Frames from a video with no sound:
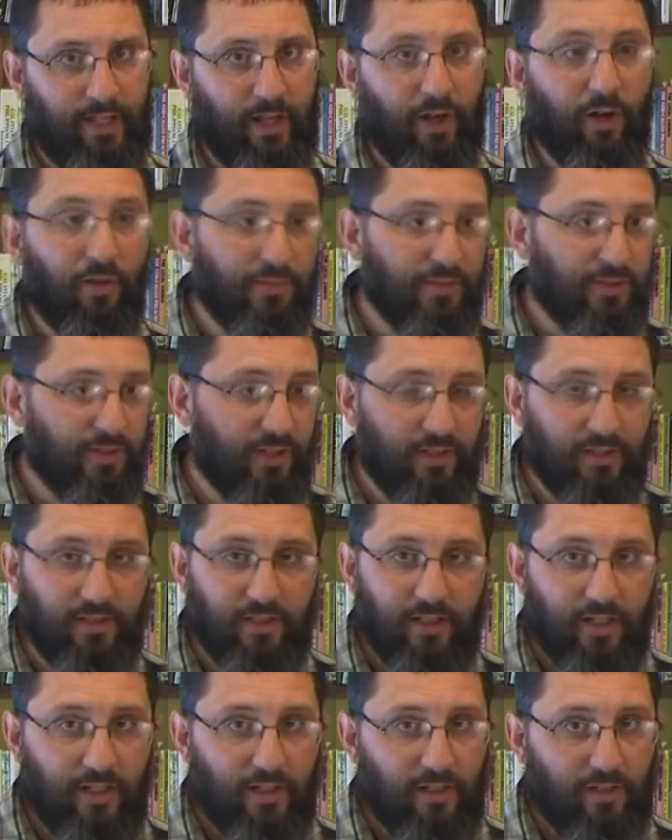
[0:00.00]
Now all of a
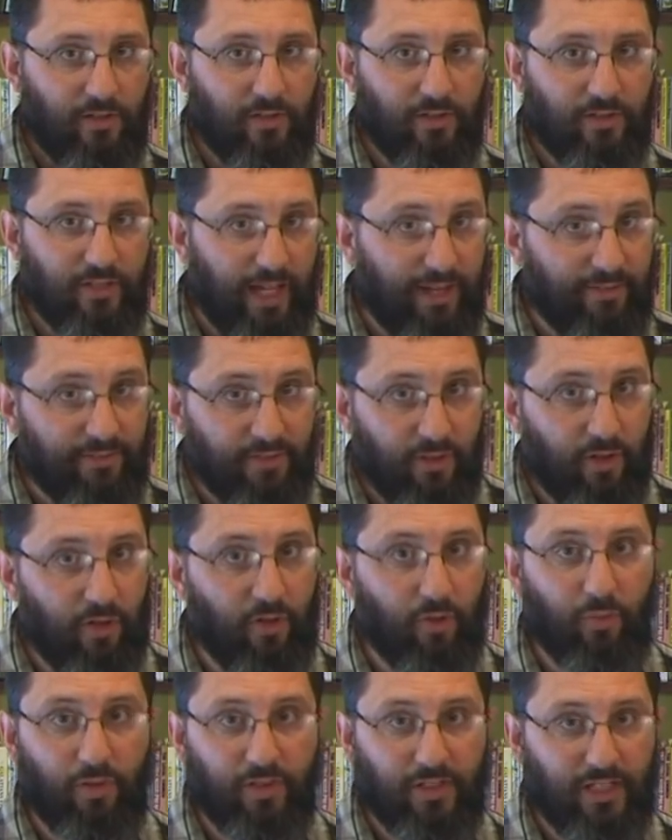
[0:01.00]
sudden, you just have to
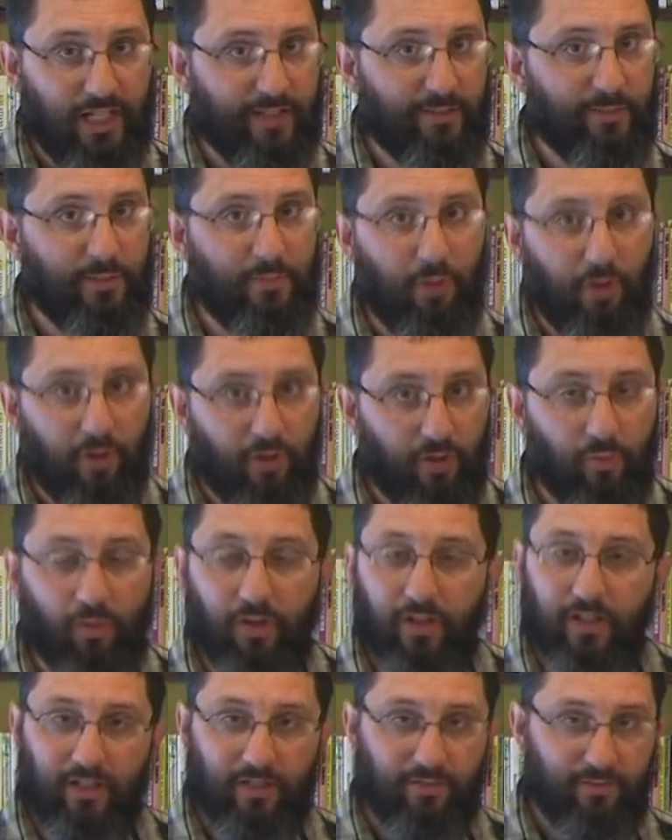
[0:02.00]
go to one. You have to be part of
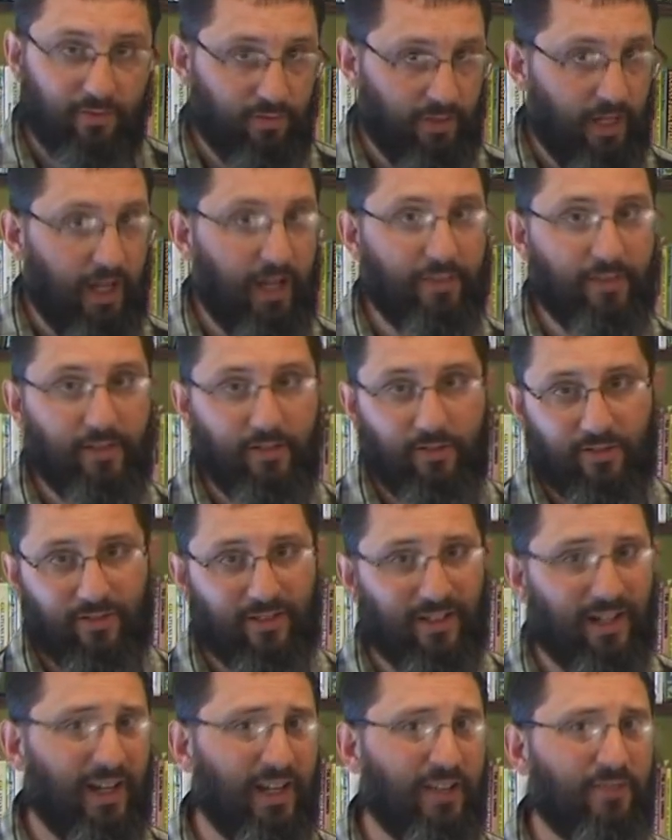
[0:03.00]
one. And if you're not, then you're
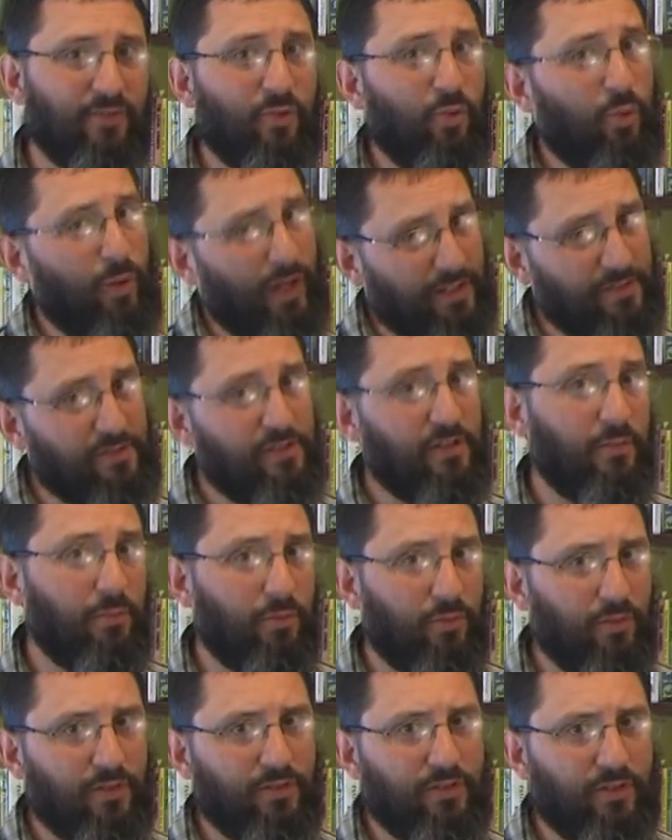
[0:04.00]
kind of
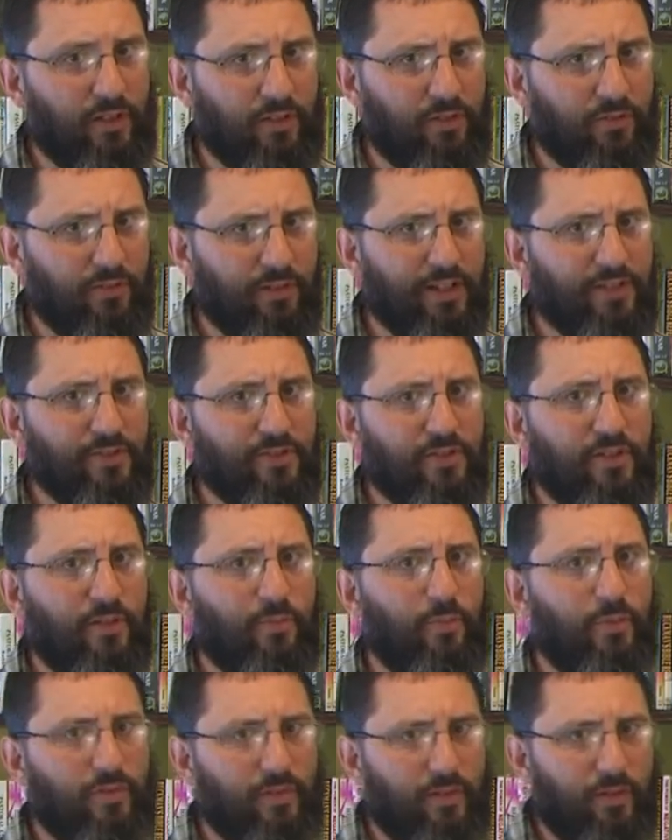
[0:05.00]
questionable as in your
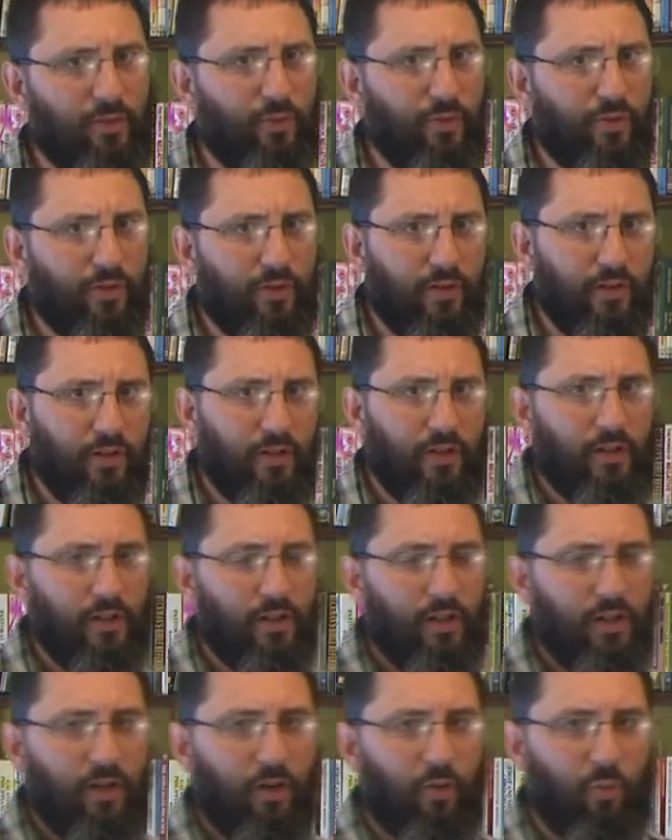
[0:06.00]
relationship with the Lord.
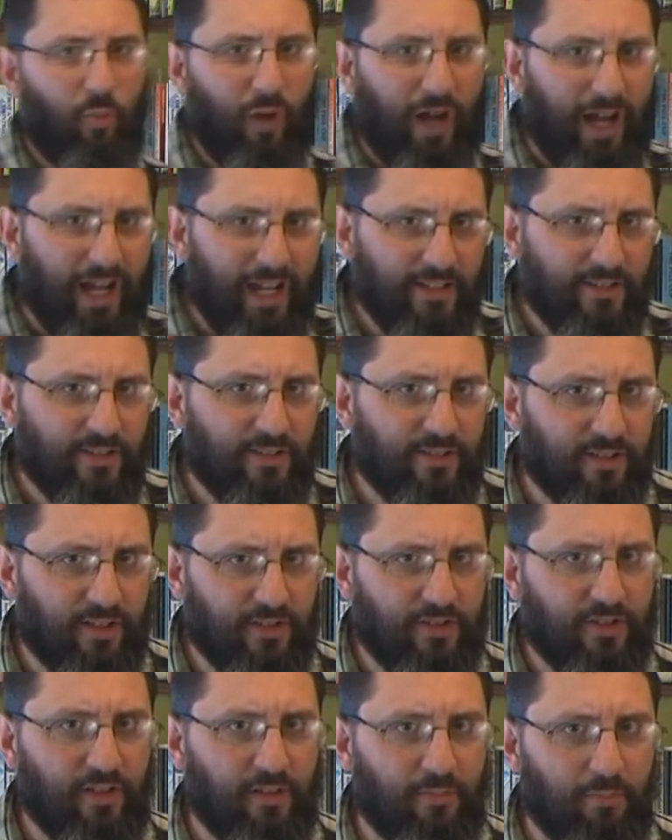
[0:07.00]
Why is it
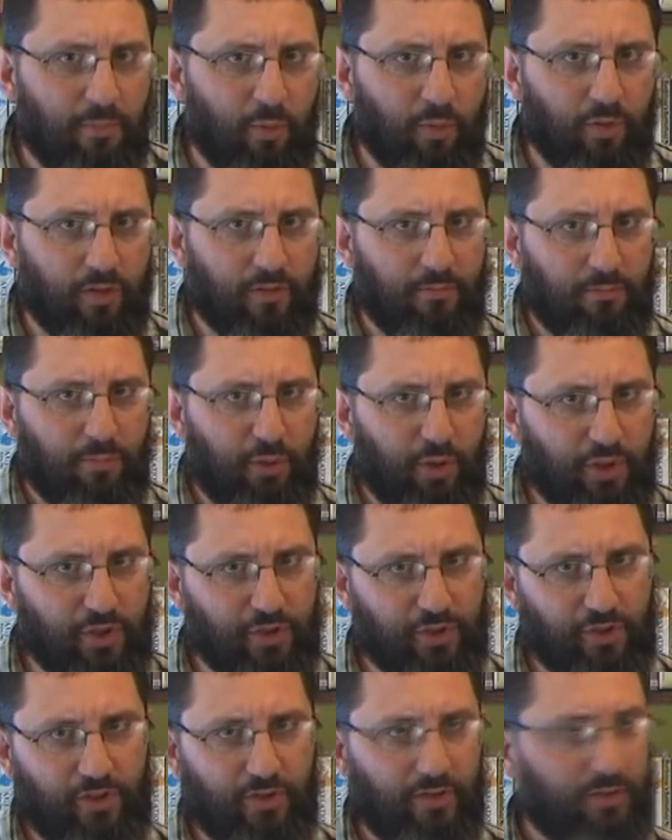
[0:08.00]
such an important
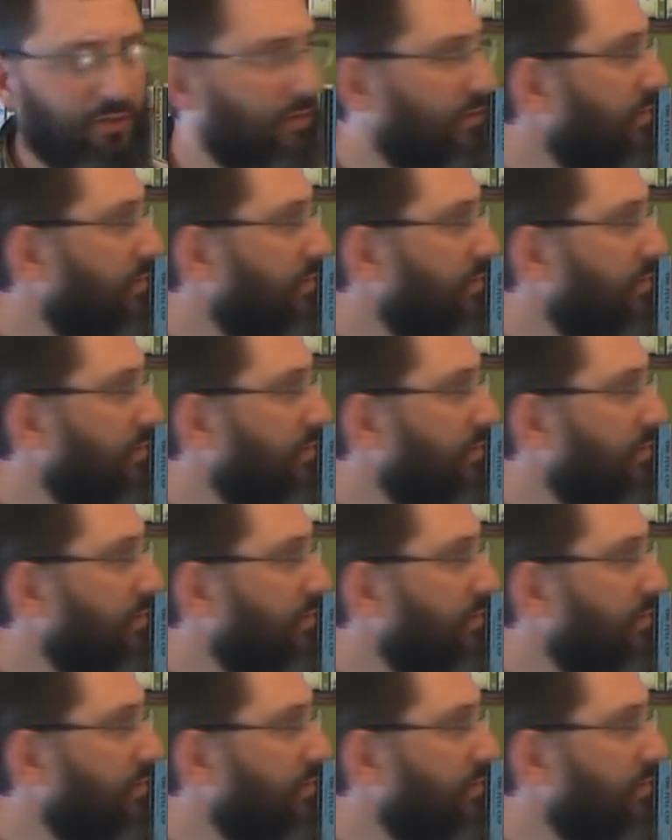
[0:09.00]
push?